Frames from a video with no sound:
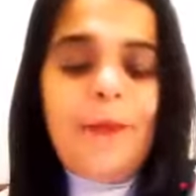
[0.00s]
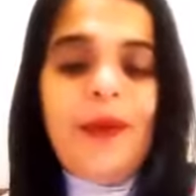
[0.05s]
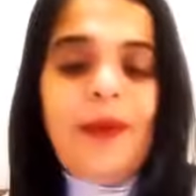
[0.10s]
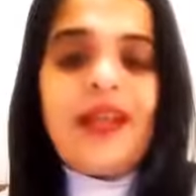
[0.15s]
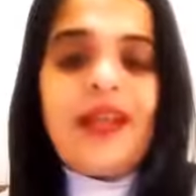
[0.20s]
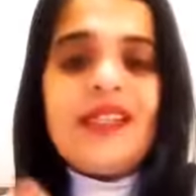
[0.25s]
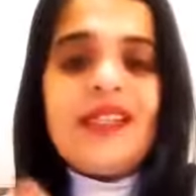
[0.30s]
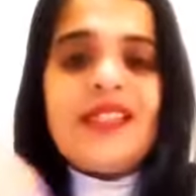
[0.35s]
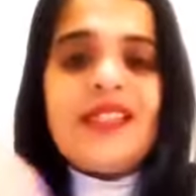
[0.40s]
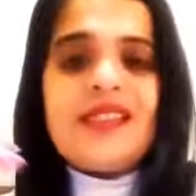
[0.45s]

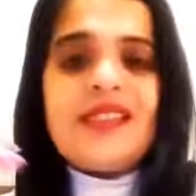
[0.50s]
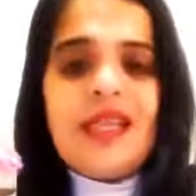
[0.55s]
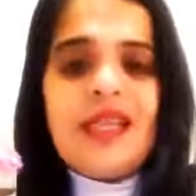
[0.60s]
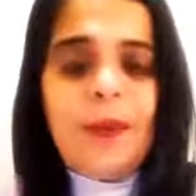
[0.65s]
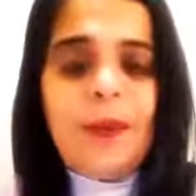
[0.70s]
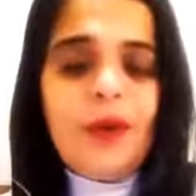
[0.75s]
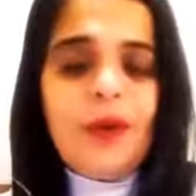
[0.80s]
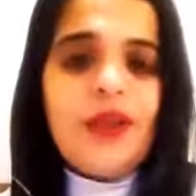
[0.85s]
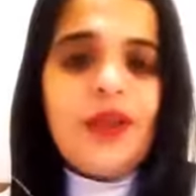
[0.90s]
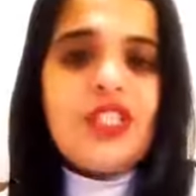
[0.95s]
because the
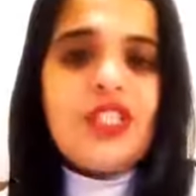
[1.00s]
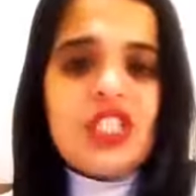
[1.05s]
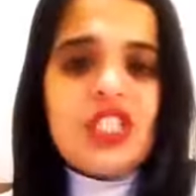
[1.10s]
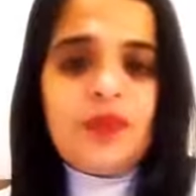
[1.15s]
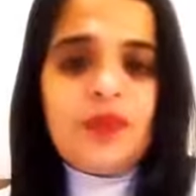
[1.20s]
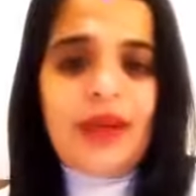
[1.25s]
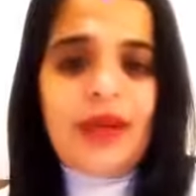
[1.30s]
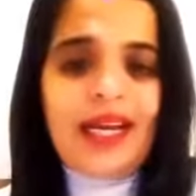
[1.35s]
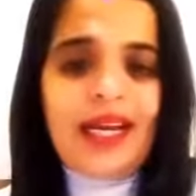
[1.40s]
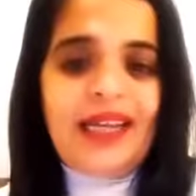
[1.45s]

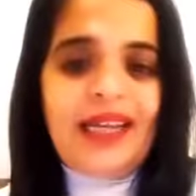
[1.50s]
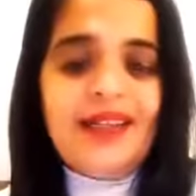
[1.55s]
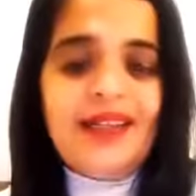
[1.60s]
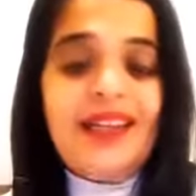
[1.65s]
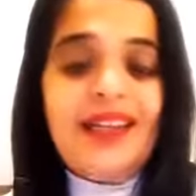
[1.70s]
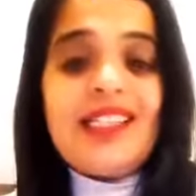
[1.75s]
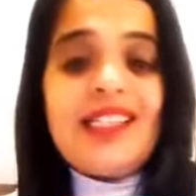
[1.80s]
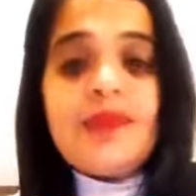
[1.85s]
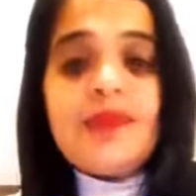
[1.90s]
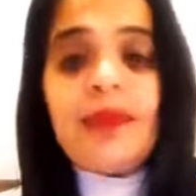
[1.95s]
subconscious mind
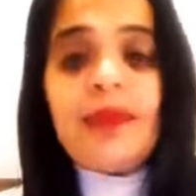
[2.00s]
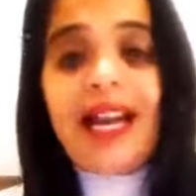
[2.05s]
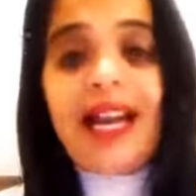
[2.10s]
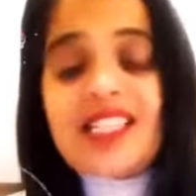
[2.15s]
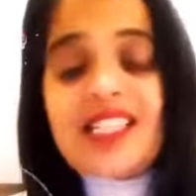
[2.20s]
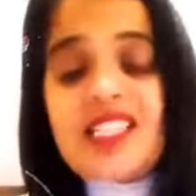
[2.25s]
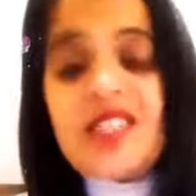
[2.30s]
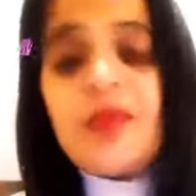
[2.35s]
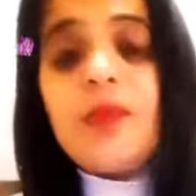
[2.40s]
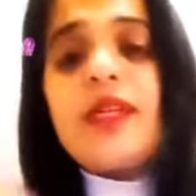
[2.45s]
is
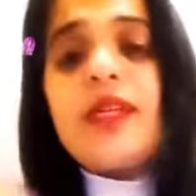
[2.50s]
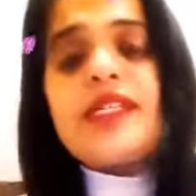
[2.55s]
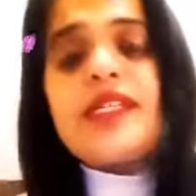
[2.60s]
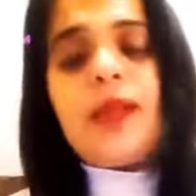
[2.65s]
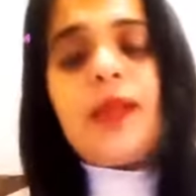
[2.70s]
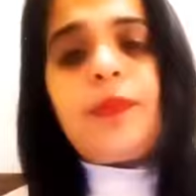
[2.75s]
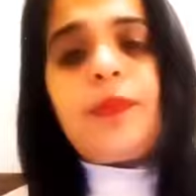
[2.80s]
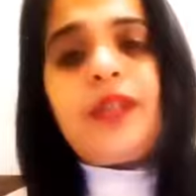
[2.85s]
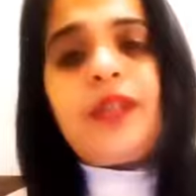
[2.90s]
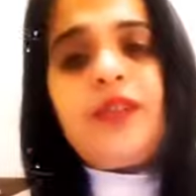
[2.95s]
maxim
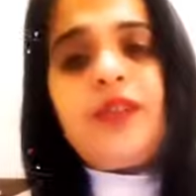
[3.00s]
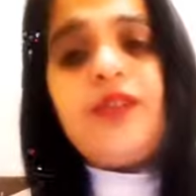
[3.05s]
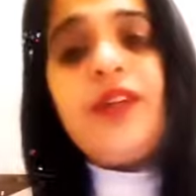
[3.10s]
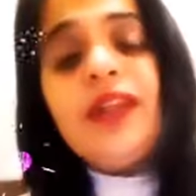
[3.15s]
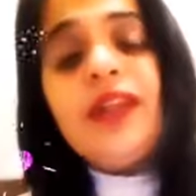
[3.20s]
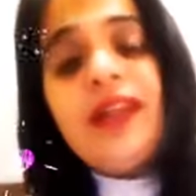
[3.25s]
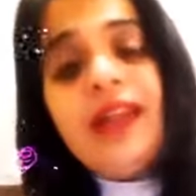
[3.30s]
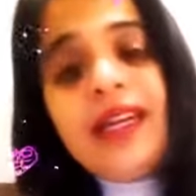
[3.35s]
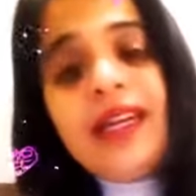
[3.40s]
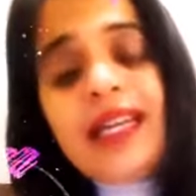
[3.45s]
receptive
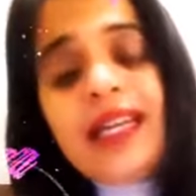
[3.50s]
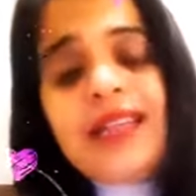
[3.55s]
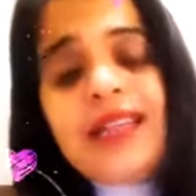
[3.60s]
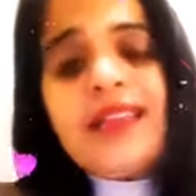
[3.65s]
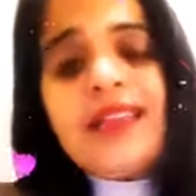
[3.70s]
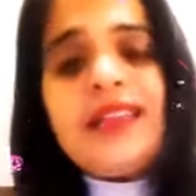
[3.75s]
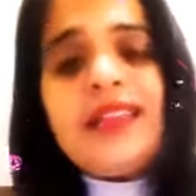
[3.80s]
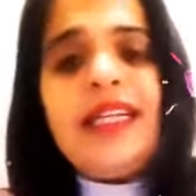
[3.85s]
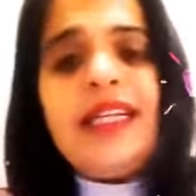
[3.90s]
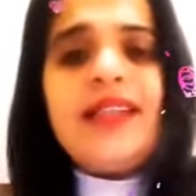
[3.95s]

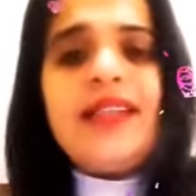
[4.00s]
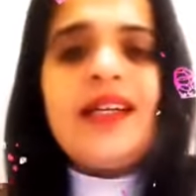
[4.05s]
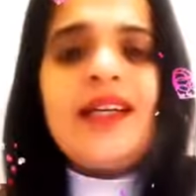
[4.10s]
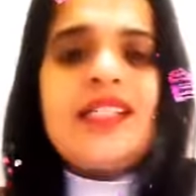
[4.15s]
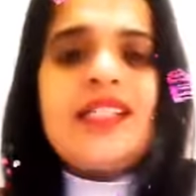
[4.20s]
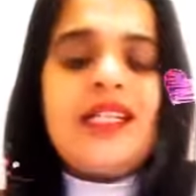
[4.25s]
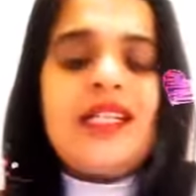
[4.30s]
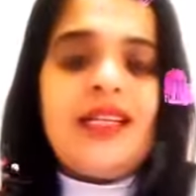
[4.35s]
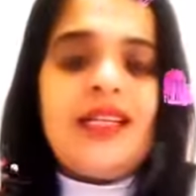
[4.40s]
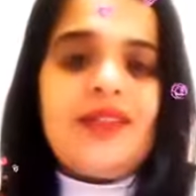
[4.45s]
in the theta
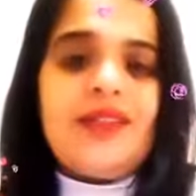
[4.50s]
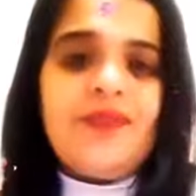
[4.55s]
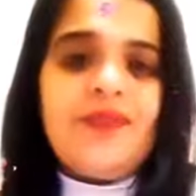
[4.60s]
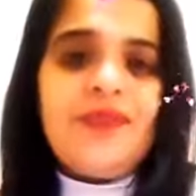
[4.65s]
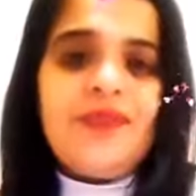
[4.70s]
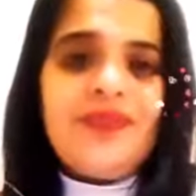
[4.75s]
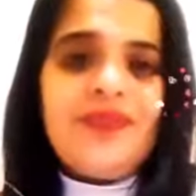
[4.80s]
state